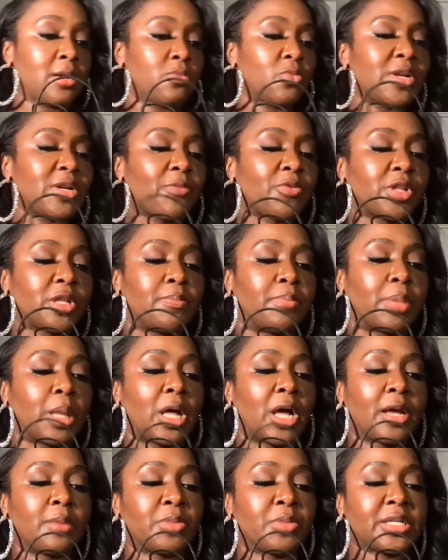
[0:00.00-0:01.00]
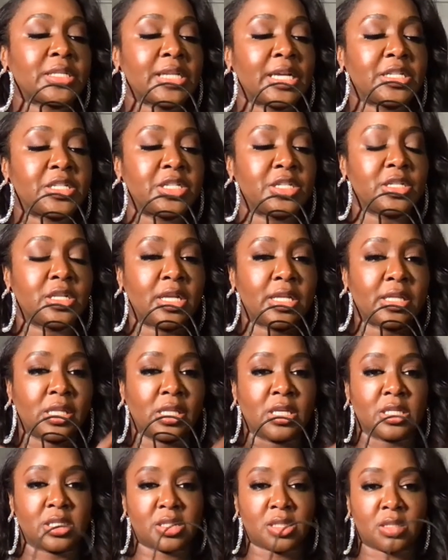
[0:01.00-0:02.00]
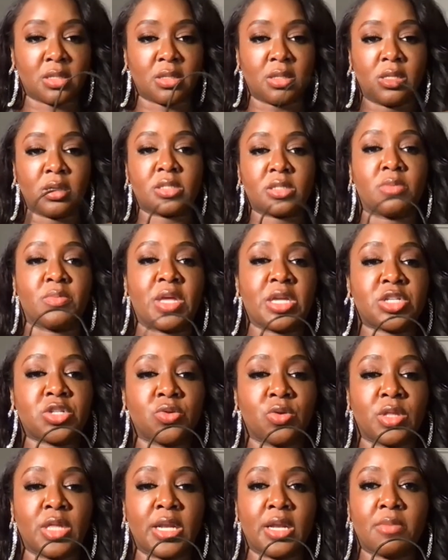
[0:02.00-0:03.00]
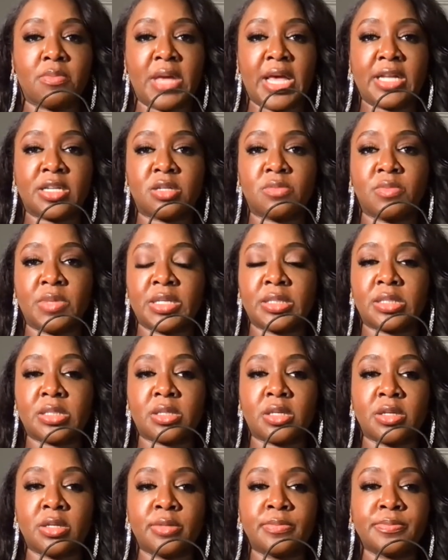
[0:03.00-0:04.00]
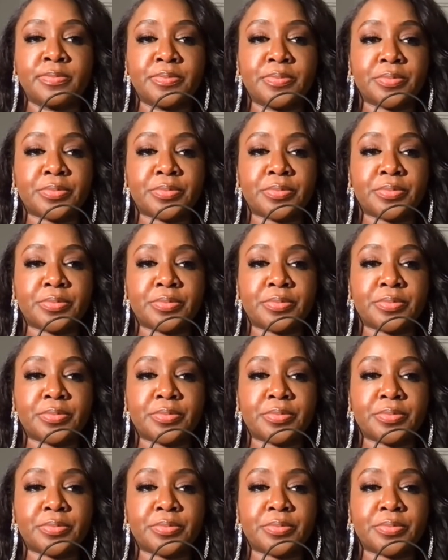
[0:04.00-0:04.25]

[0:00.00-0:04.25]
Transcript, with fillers: Well, not really blind because I did at least look to make sure that it matched my skin.